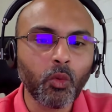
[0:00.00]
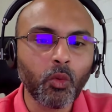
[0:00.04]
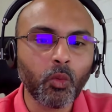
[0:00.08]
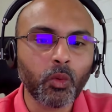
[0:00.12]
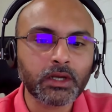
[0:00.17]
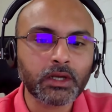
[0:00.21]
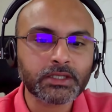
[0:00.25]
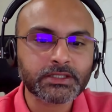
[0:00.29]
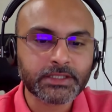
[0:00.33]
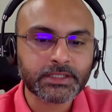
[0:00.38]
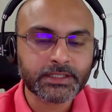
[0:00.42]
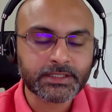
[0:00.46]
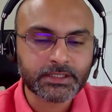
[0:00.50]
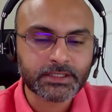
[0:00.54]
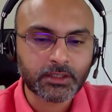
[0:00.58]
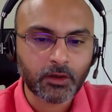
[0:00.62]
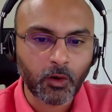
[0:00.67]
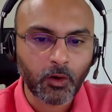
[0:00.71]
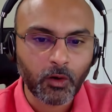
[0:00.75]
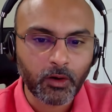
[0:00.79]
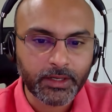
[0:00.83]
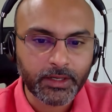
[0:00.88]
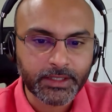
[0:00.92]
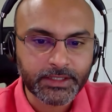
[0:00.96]
versus
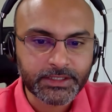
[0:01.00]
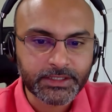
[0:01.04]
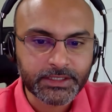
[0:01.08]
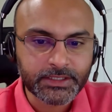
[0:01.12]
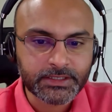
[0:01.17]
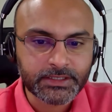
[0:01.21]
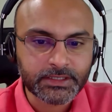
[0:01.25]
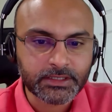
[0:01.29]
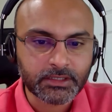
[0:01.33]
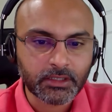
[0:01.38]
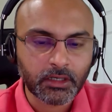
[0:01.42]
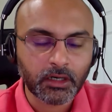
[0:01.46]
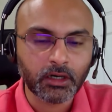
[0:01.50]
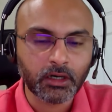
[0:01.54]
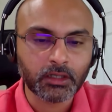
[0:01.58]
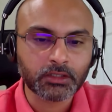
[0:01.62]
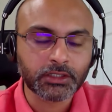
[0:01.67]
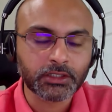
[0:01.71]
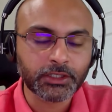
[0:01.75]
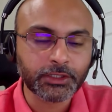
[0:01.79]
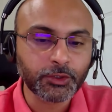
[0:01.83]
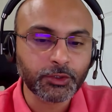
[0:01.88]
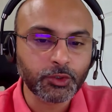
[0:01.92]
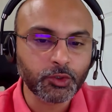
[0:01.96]
orange is
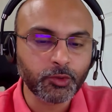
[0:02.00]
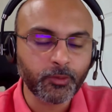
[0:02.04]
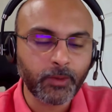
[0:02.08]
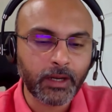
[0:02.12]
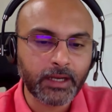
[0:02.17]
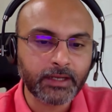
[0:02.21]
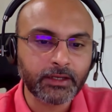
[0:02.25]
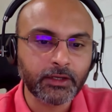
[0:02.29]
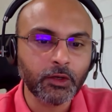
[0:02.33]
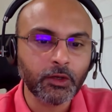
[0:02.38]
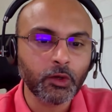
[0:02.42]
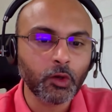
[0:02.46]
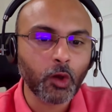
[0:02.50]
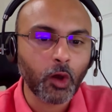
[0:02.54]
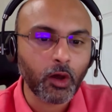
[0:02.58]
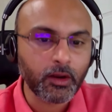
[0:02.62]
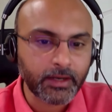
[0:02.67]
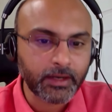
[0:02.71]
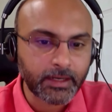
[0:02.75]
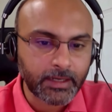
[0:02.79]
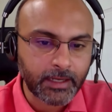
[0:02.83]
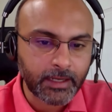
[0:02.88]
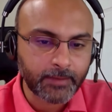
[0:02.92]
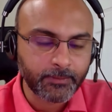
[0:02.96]
32-byte
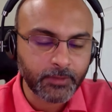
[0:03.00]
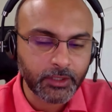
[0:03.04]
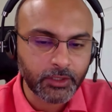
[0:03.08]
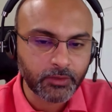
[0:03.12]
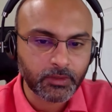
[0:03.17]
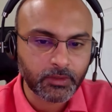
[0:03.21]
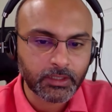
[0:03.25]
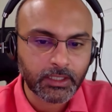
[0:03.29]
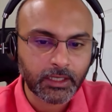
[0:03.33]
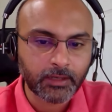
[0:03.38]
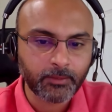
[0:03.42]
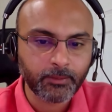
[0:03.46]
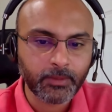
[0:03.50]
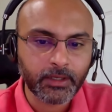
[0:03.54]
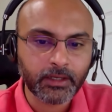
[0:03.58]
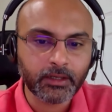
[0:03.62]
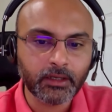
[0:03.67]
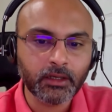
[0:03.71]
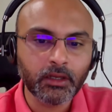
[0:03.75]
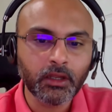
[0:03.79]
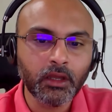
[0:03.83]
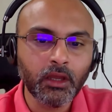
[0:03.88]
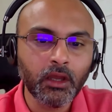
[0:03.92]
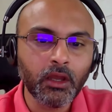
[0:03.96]
non-adaptive
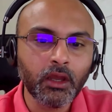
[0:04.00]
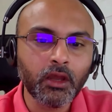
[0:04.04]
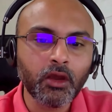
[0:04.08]
alignment